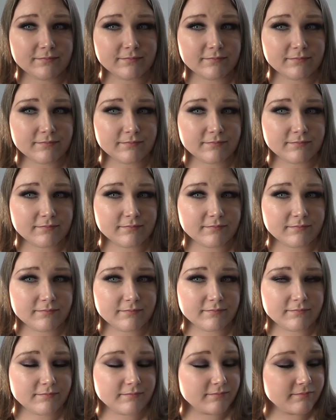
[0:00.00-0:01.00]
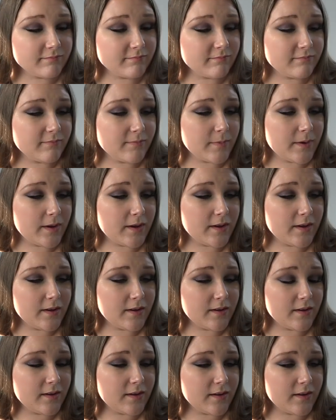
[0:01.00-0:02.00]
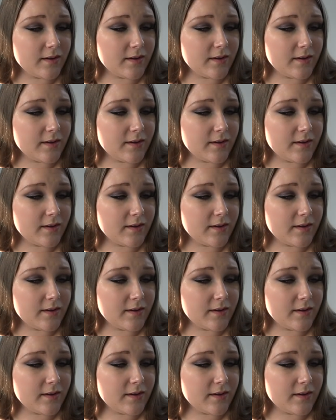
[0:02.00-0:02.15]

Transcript: No one is speaking in this clip.